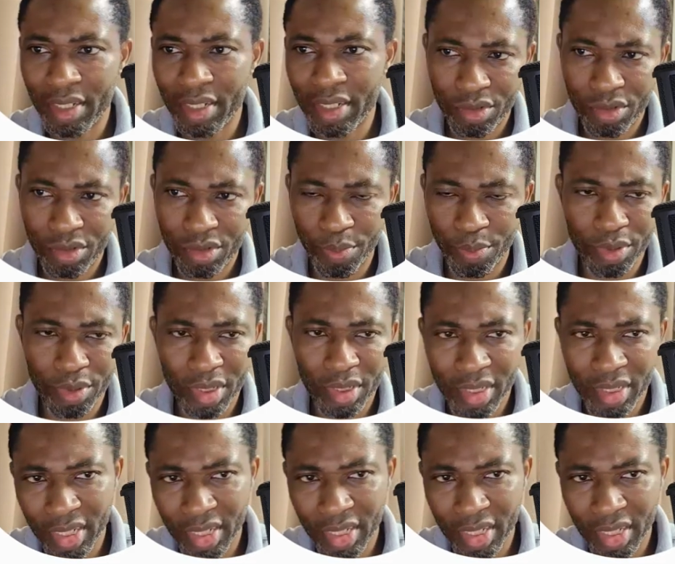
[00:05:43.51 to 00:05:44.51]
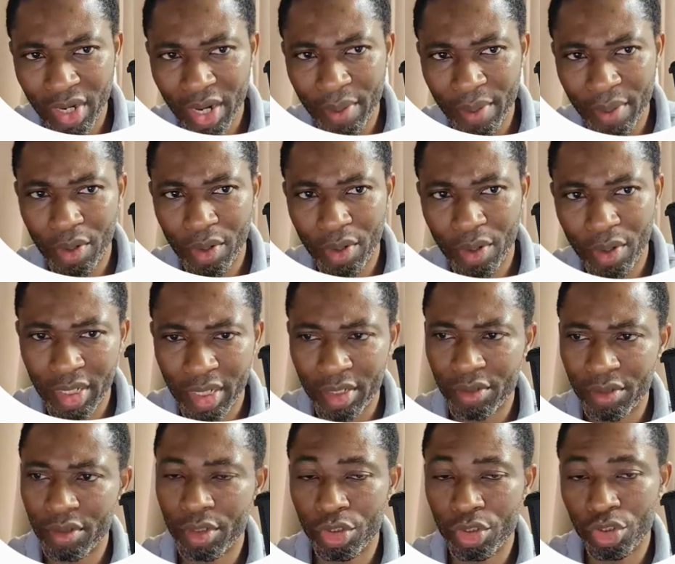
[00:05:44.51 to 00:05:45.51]
So you put it there, describe the content. You
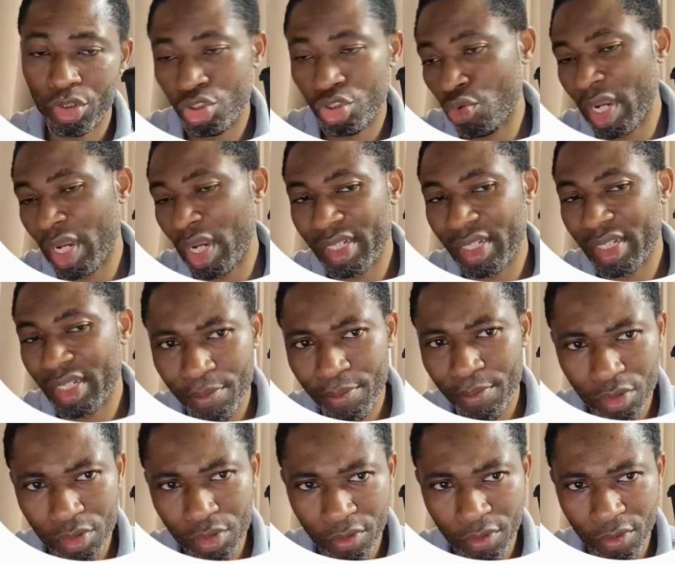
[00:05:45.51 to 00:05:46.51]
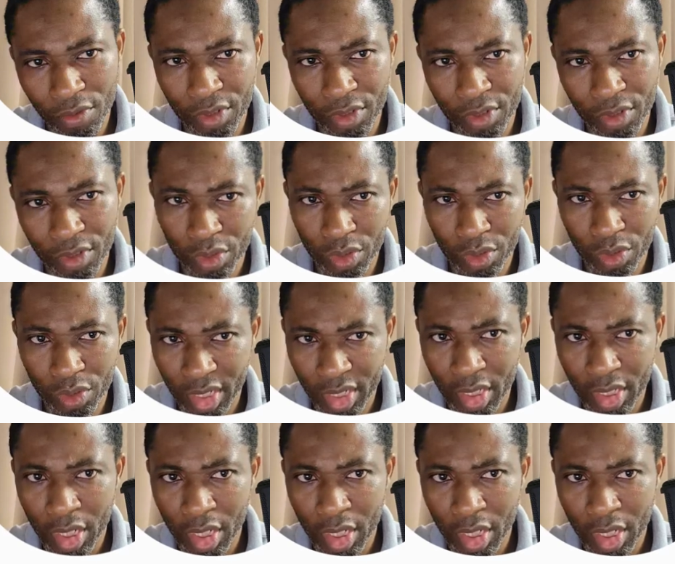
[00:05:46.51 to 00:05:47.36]
can show examples of the usages,